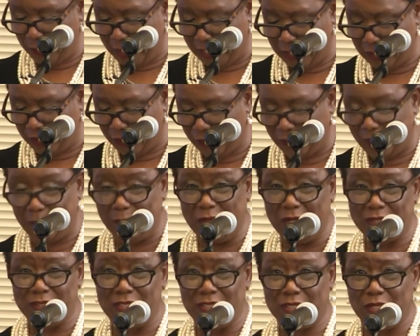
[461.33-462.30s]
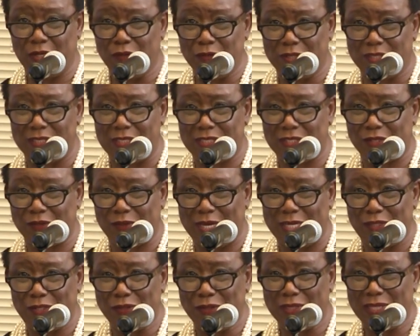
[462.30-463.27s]
may know, I'm a consultant, so
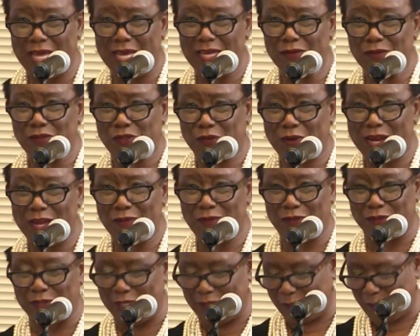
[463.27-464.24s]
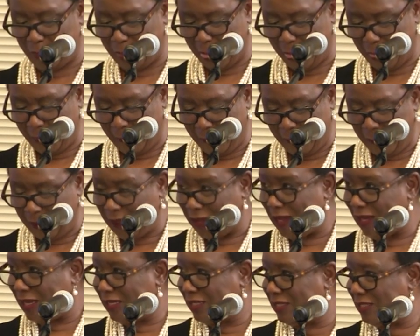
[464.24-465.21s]
I do a lot of traveling.
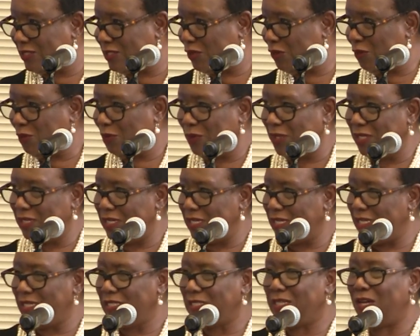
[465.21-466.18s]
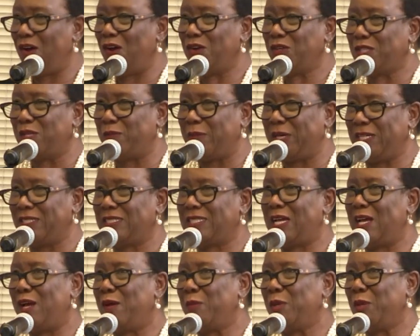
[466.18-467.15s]
And so when he talked about
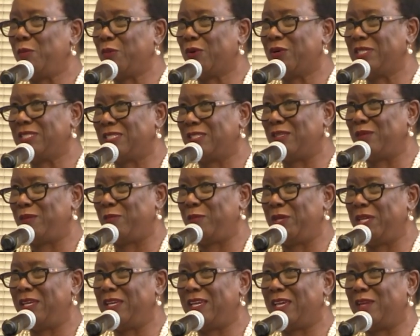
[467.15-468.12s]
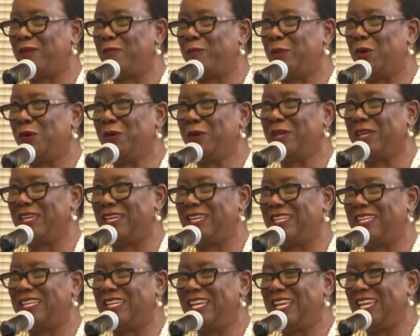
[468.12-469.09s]
Tommy Preston being at Boeing
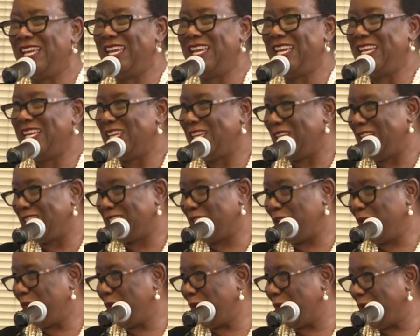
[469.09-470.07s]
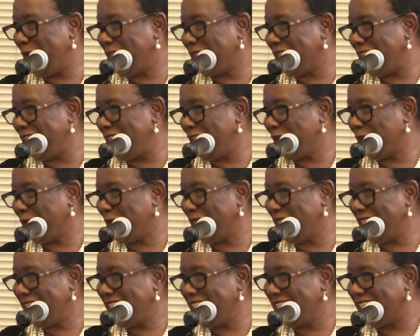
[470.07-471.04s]
and something about the
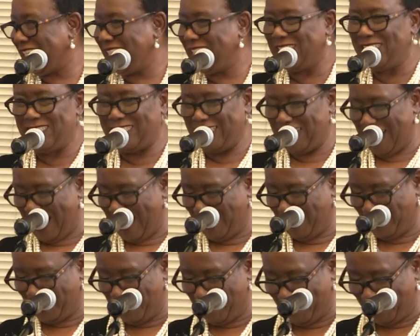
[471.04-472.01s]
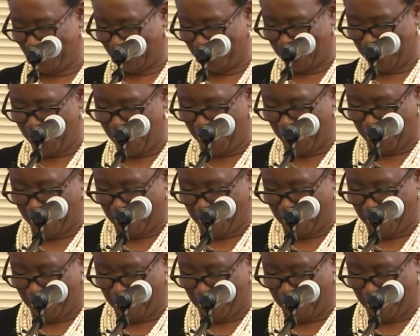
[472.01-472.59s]
airplanes, I just I don't even want to talk